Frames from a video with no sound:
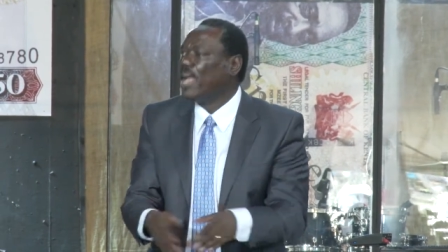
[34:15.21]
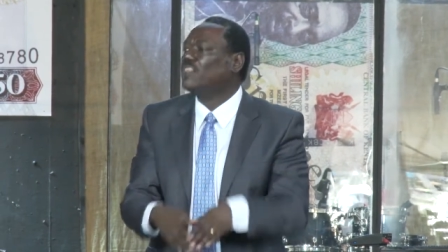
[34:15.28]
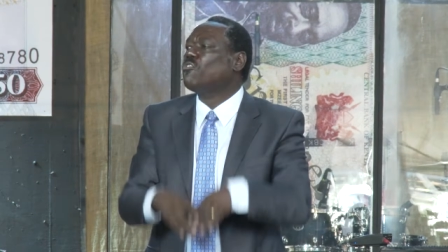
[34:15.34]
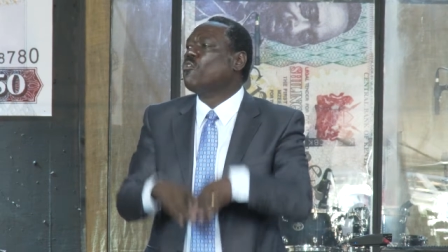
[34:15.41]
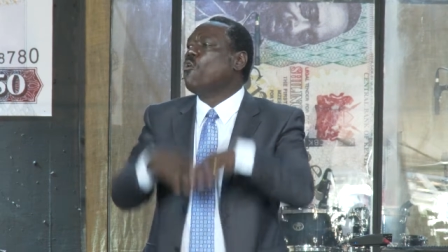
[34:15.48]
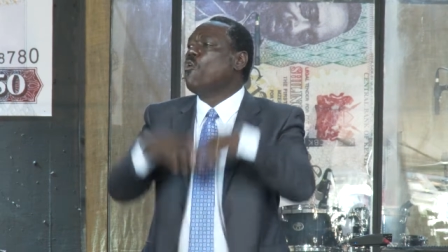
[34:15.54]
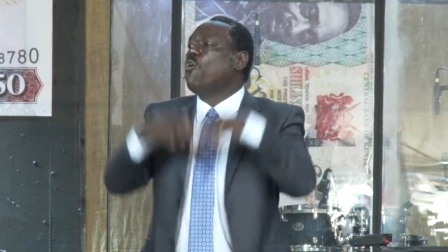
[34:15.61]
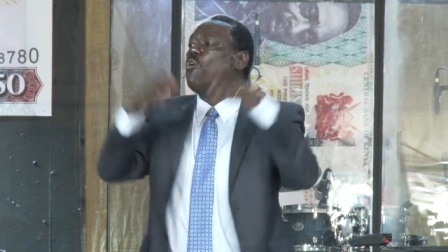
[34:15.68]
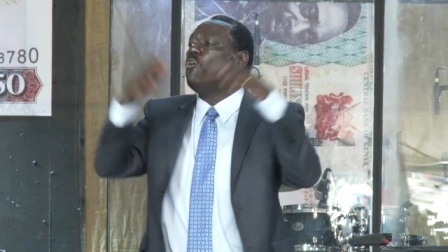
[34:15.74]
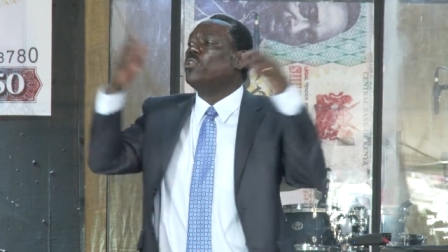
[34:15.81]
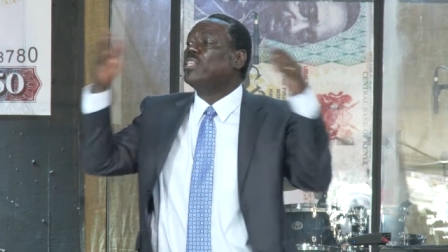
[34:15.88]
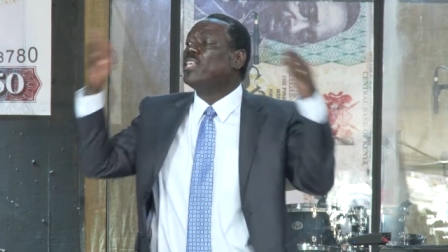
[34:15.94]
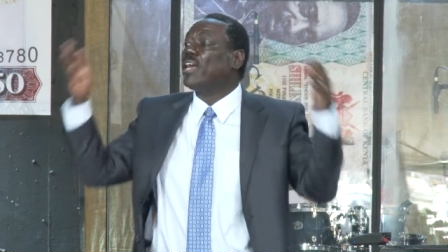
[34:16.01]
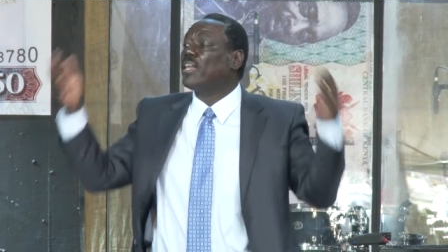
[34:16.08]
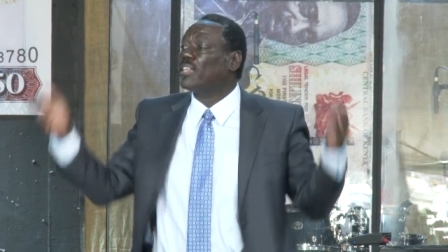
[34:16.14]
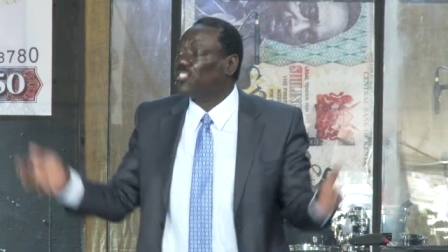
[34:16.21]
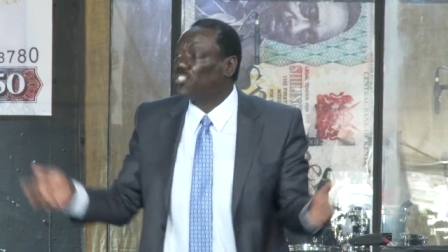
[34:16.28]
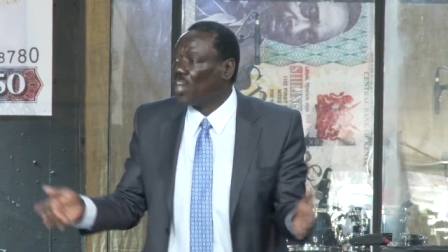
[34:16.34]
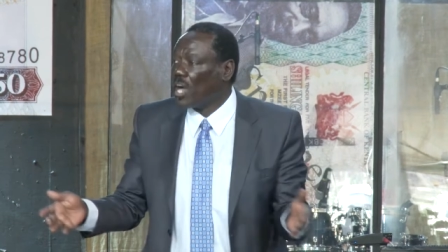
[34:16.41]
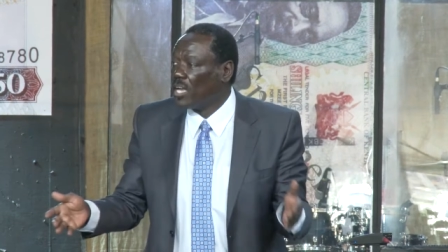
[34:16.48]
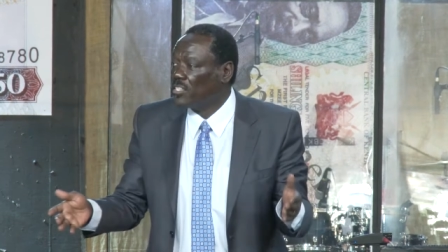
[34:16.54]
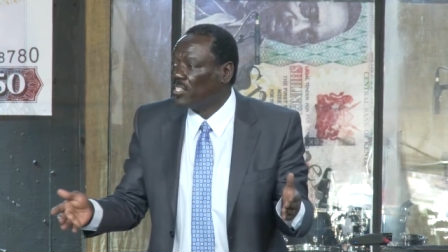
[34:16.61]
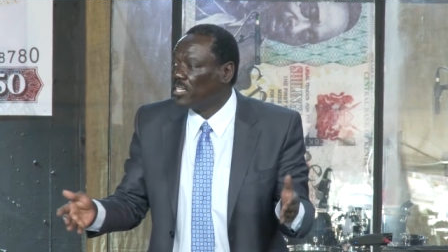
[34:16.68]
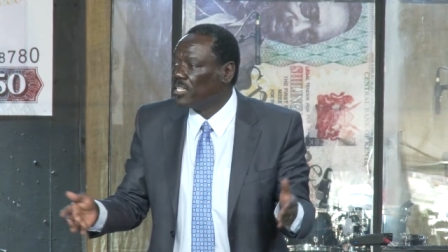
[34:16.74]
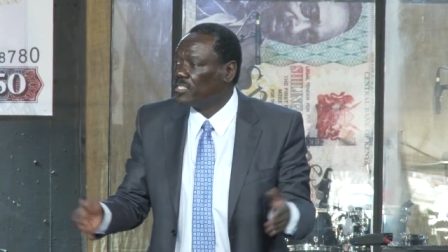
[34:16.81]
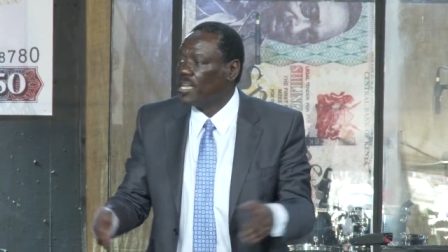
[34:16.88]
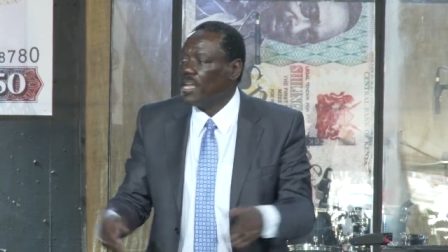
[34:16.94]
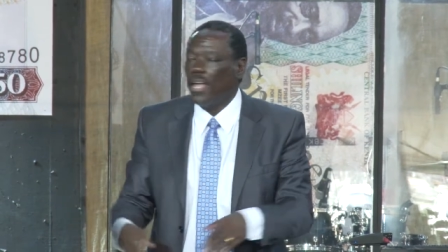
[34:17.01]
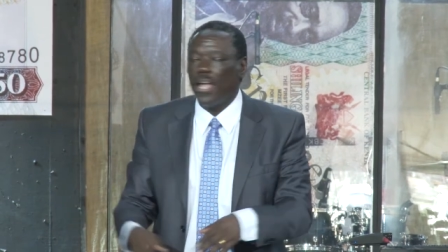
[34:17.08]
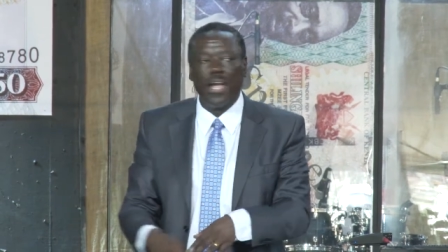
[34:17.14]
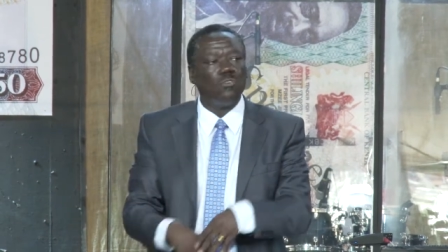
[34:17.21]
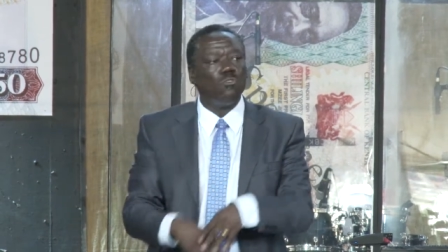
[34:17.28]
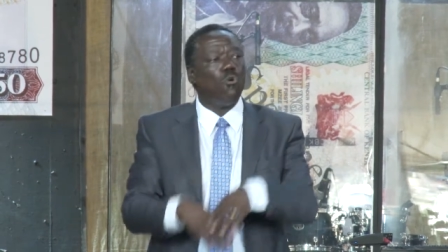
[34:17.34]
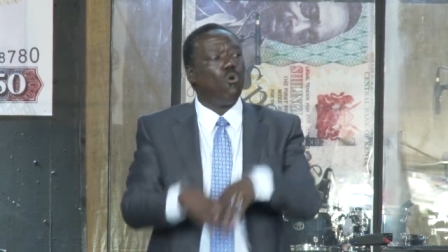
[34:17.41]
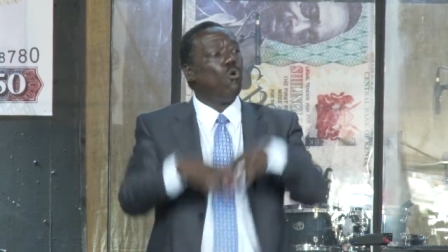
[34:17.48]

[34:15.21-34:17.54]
and all the other charges and